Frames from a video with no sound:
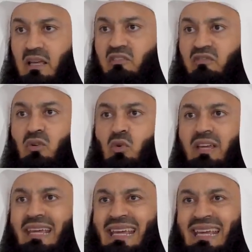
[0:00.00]
If you
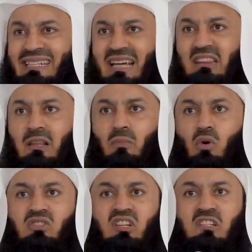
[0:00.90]
eat at the
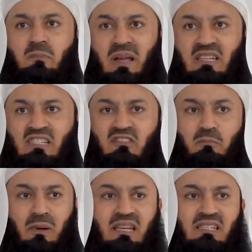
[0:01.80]
most
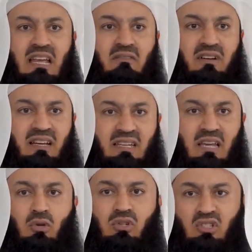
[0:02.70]
expensive place every
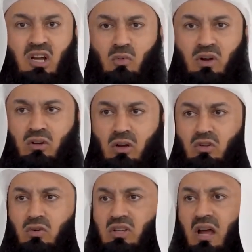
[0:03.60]
day, you still will not
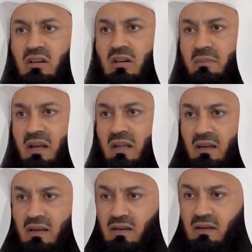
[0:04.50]
use 100
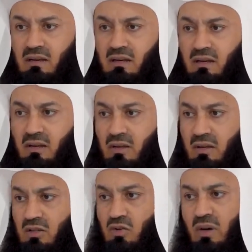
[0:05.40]
million.
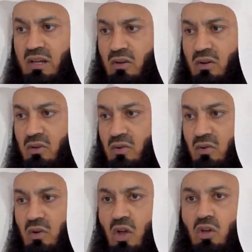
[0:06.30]
So what are you going to
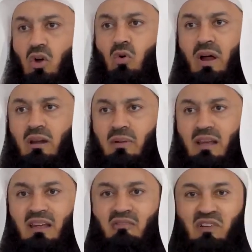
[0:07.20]
do? Your 1
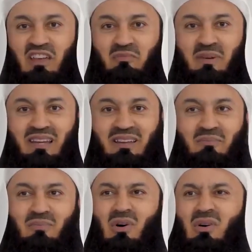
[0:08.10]
million, 5 million,
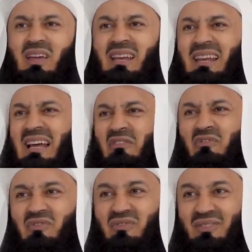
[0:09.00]
more than
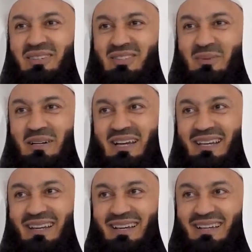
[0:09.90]
enough.
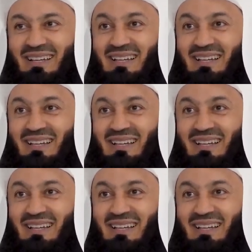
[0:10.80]
Subhanallah.